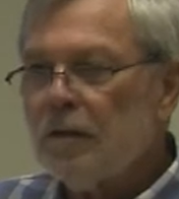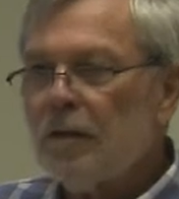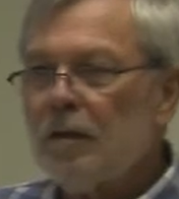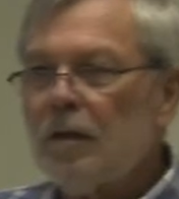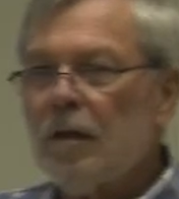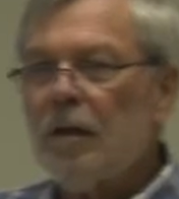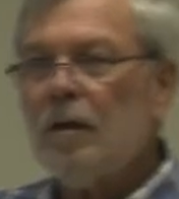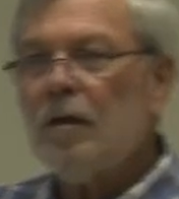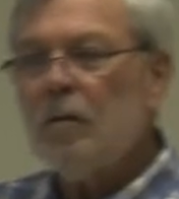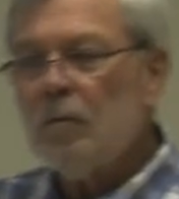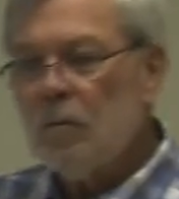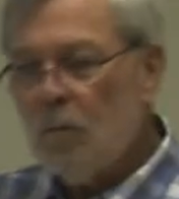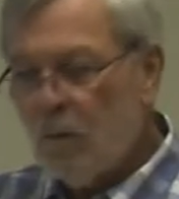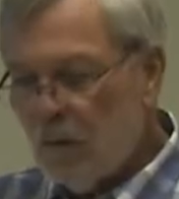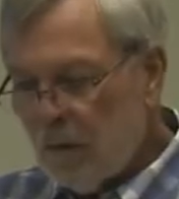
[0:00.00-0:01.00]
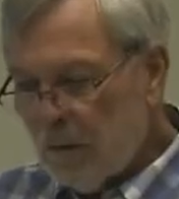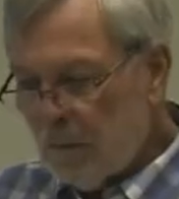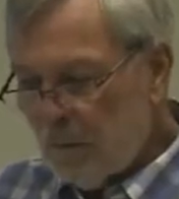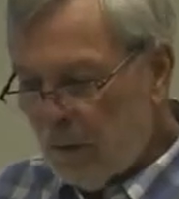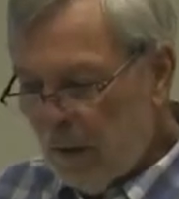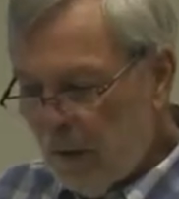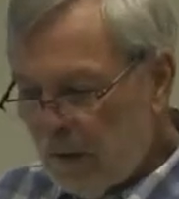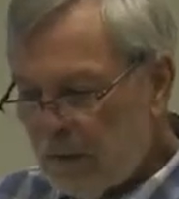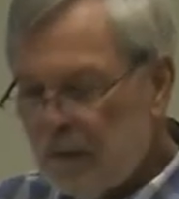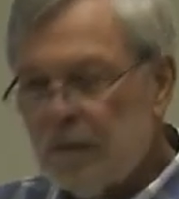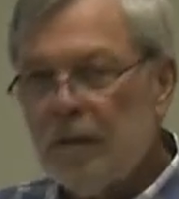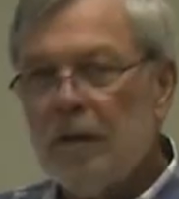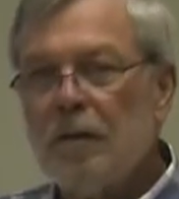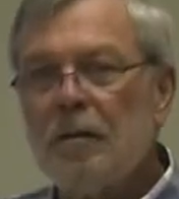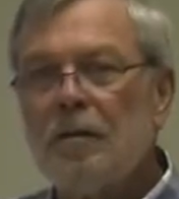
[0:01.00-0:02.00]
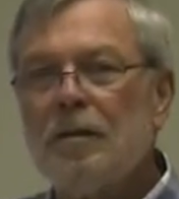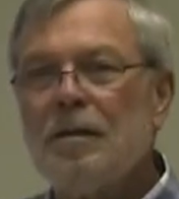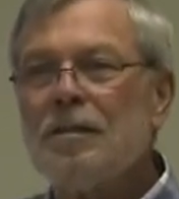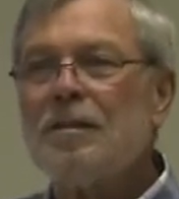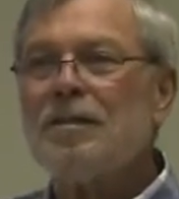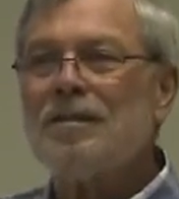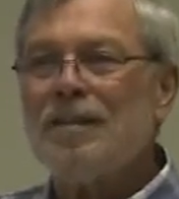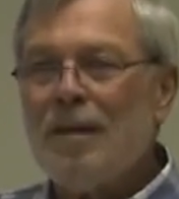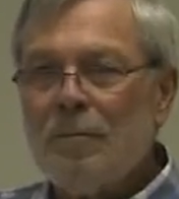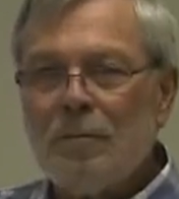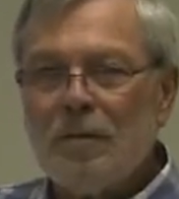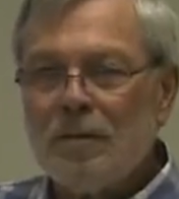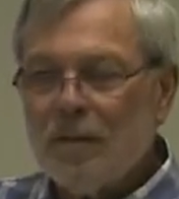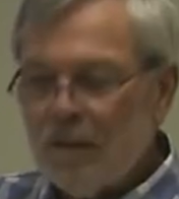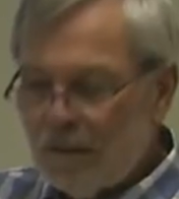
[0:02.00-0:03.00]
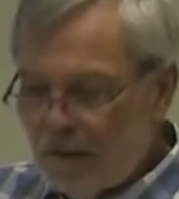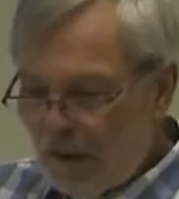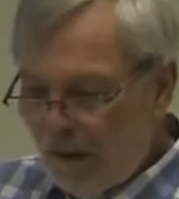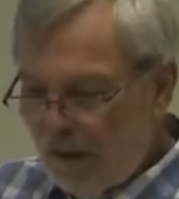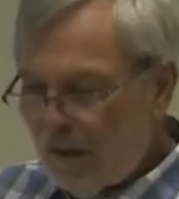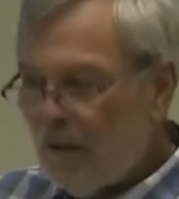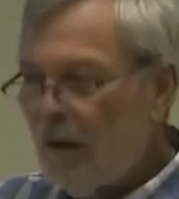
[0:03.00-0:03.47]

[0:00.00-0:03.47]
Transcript: the uh, Ward branch that they disassembled the entire